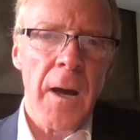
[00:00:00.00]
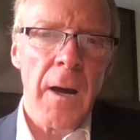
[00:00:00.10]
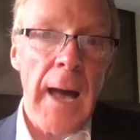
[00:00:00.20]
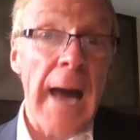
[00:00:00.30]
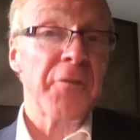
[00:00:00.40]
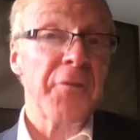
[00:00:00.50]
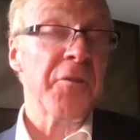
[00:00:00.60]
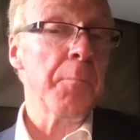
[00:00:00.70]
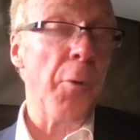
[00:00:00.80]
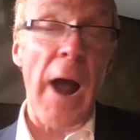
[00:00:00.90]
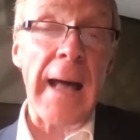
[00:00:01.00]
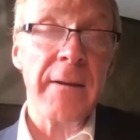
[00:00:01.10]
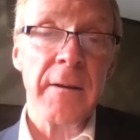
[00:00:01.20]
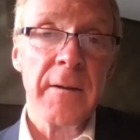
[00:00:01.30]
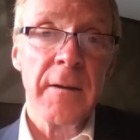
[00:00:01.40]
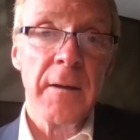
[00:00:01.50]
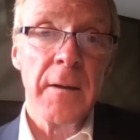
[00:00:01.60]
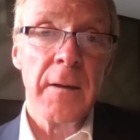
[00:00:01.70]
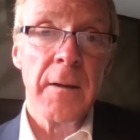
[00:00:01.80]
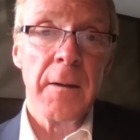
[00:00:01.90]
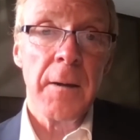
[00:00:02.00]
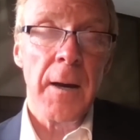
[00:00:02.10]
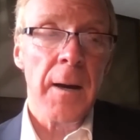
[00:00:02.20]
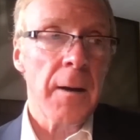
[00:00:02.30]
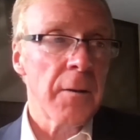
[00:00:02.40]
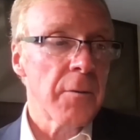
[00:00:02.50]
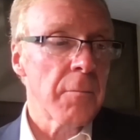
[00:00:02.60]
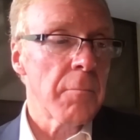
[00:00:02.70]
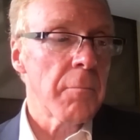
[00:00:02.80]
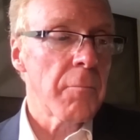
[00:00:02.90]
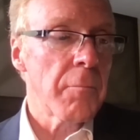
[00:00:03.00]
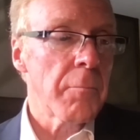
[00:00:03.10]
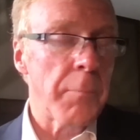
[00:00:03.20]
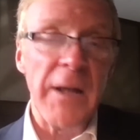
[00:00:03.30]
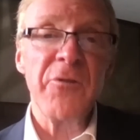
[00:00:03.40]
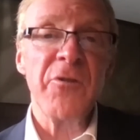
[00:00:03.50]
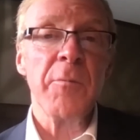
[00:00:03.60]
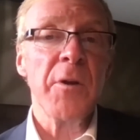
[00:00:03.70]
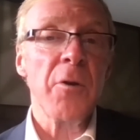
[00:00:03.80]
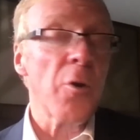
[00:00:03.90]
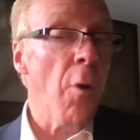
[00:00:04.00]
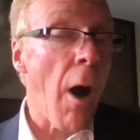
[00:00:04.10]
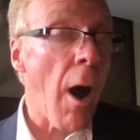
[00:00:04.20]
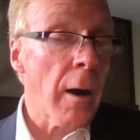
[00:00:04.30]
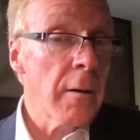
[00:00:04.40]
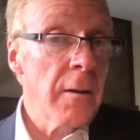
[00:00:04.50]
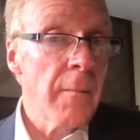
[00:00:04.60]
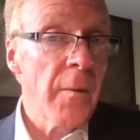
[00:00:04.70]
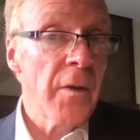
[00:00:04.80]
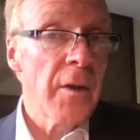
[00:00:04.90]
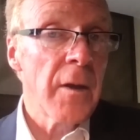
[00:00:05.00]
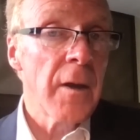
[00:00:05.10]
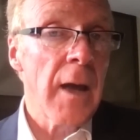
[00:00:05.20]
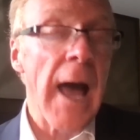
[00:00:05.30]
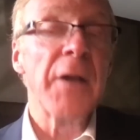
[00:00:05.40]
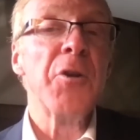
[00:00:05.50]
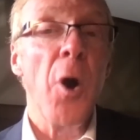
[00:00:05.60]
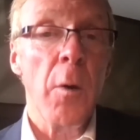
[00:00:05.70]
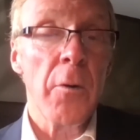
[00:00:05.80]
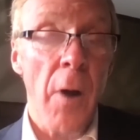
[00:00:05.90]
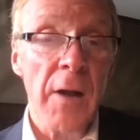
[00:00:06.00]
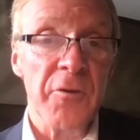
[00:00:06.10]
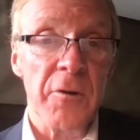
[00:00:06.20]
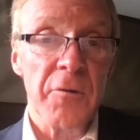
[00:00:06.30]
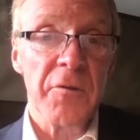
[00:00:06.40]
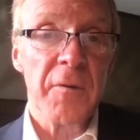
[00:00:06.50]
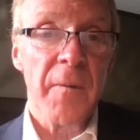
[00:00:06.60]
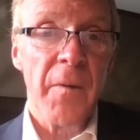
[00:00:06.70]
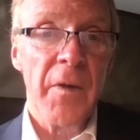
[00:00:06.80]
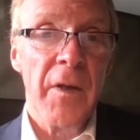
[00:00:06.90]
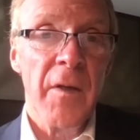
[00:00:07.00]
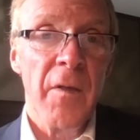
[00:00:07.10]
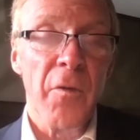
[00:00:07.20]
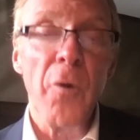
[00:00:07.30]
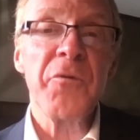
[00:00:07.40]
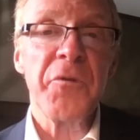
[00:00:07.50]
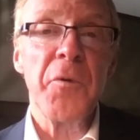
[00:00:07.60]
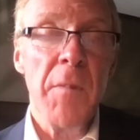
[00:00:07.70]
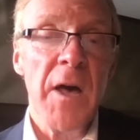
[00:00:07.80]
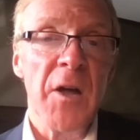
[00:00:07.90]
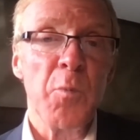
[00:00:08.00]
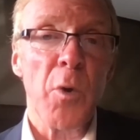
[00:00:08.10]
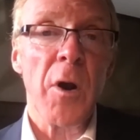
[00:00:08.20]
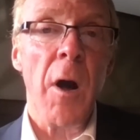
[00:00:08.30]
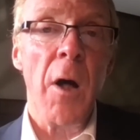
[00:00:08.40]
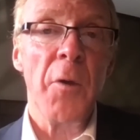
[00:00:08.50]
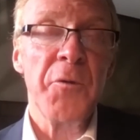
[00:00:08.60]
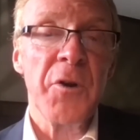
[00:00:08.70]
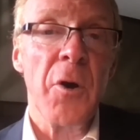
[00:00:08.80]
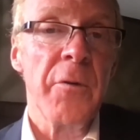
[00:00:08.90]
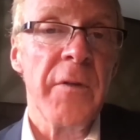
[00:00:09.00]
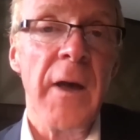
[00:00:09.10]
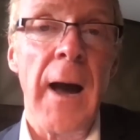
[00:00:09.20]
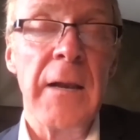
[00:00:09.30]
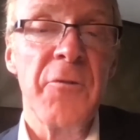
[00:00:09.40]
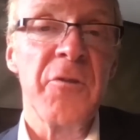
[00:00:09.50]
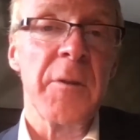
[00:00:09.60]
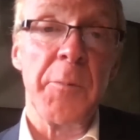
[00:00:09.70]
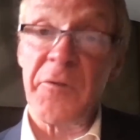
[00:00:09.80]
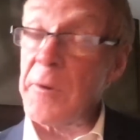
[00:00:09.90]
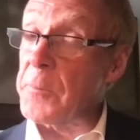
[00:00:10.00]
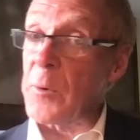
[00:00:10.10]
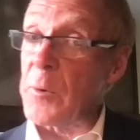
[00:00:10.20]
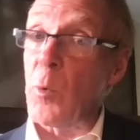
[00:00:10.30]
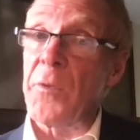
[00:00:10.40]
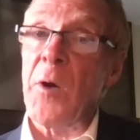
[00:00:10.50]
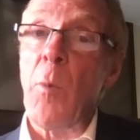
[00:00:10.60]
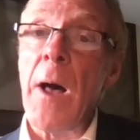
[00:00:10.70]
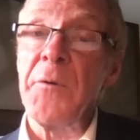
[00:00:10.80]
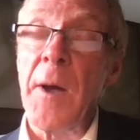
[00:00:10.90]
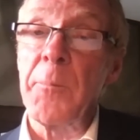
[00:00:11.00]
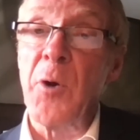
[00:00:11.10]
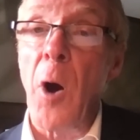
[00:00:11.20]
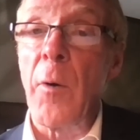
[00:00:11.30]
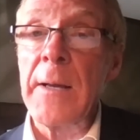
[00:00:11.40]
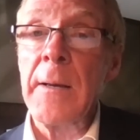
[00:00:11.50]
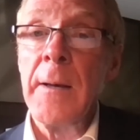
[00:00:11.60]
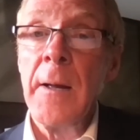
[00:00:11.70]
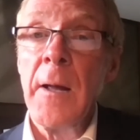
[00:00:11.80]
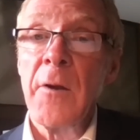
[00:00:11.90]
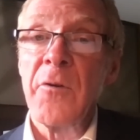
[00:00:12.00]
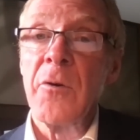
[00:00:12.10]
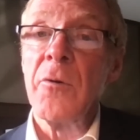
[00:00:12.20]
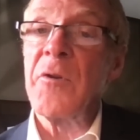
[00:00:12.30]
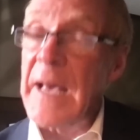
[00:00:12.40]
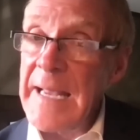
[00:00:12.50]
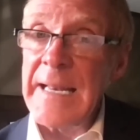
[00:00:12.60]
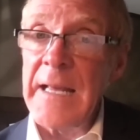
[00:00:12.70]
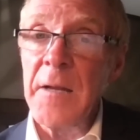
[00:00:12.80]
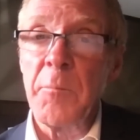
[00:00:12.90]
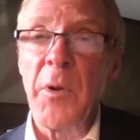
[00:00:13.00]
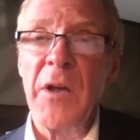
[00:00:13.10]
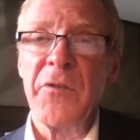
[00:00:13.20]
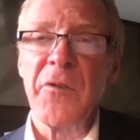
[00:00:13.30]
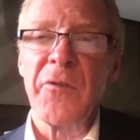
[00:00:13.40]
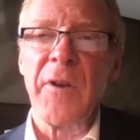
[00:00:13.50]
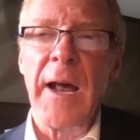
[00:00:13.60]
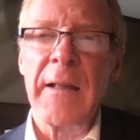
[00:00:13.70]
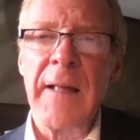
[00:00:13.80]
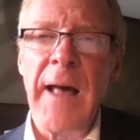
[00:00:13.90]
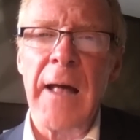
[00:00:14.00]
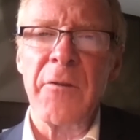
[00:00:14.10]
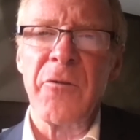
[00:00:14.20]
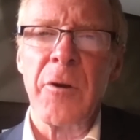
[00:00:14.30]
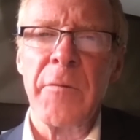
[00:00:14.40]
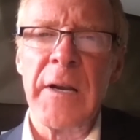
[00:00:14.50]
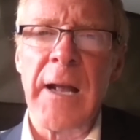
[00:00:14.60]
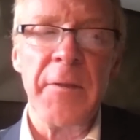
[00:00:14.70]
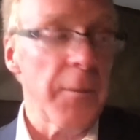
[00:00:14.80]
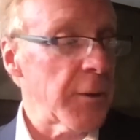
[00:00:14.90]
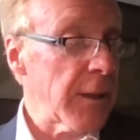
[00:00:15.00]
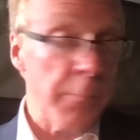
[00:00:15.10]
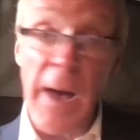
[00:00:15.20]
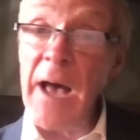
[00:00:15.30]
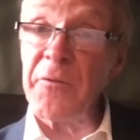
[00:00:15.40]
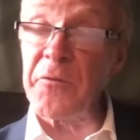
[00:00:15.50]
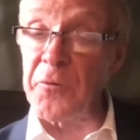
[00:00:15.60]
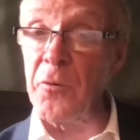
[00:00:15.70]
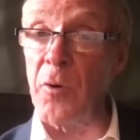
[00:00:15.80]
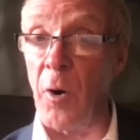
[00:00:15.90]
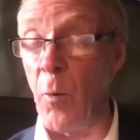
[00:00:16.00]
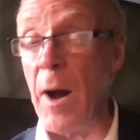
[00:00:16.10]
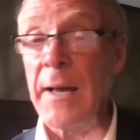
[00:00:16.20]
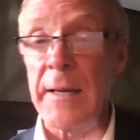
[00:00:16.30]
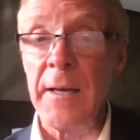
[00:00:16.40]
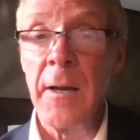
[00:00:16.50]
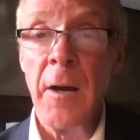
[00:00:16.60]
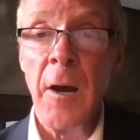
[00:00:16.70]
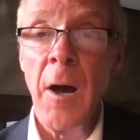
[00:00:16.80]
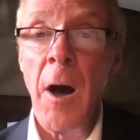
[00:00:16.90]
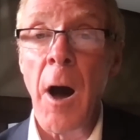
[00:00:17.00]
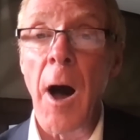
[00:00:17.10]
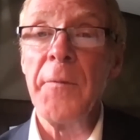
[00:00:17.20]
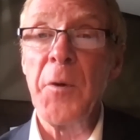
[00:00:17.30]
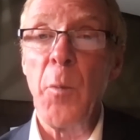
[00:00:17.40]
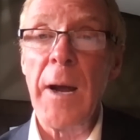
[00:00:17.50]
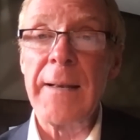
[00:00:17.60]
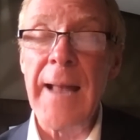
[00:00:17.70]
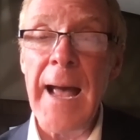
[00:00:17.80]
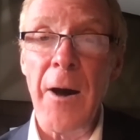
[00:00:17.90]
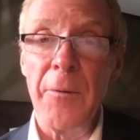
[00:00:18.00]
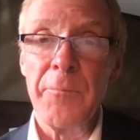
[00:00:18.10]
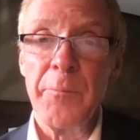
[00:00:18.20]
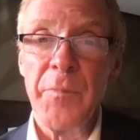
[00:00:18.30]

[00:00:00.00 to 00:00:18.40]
Uh, Addison Pratt, uh, Benjamin Grouard, and Noah Rogers. Those three men were called to go to the islands of the Pacific. Well, they wound up going to Tahiti and places like that and serving down there, but they passed through Hawaii on the way down.